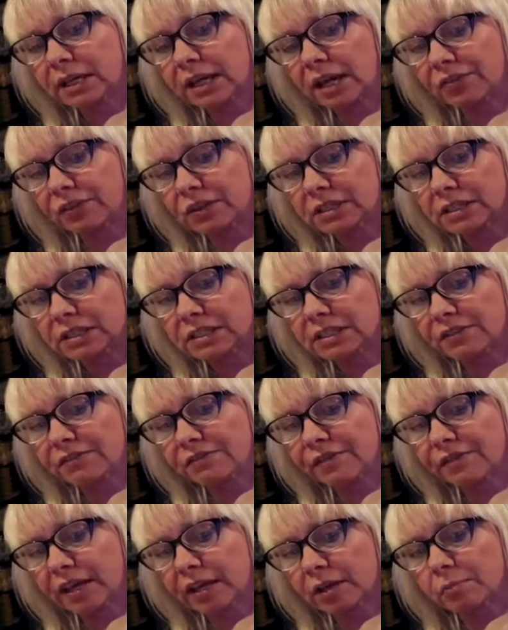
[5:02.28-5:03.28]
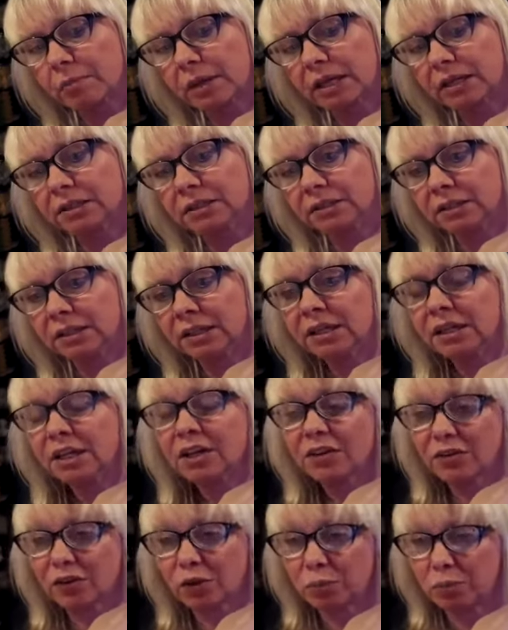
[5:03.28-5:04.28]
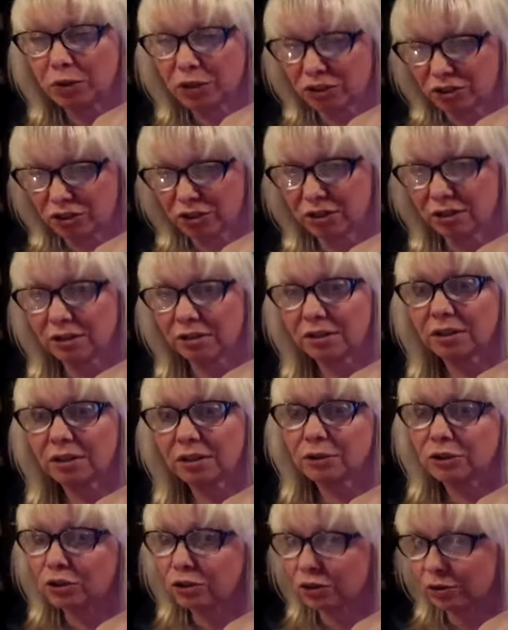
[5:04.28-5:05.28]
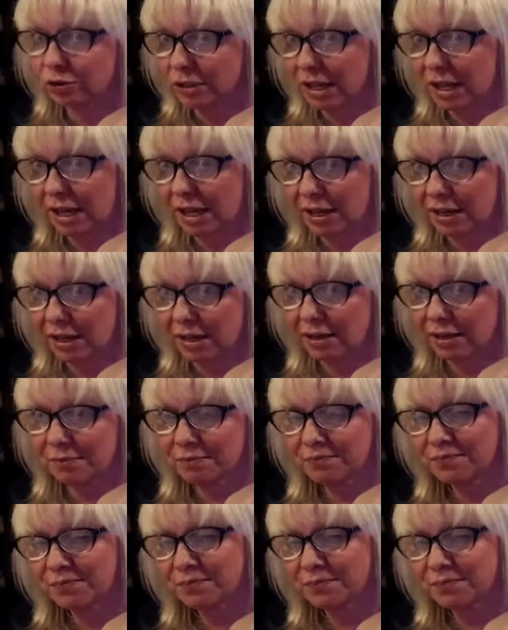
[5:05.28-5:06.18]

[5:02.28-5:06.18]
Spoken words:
Again, this is the fan button. If you push it, it'll turn to high.